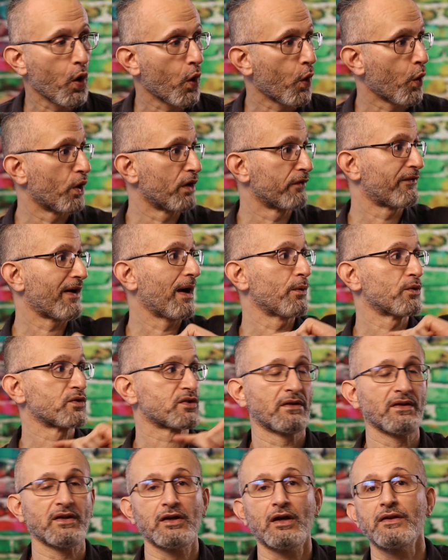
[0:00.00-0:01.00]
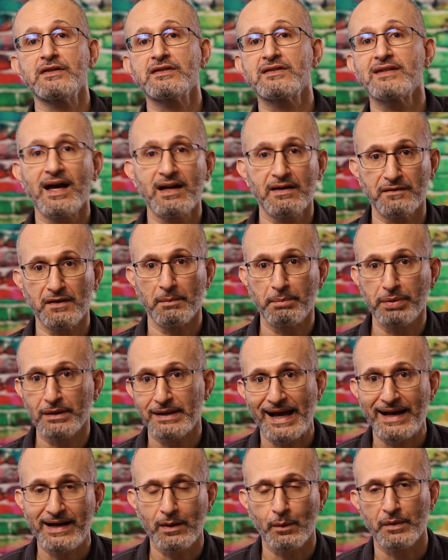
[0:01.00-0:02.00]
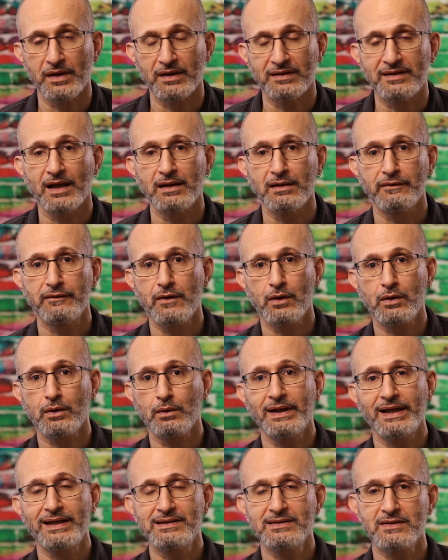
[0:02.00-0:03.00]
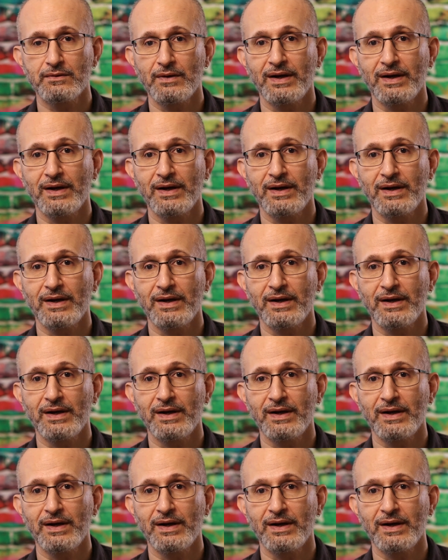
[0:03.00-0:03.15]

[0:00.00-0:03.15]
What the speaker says: or if I was on the other side of the planet with a telephoto lens,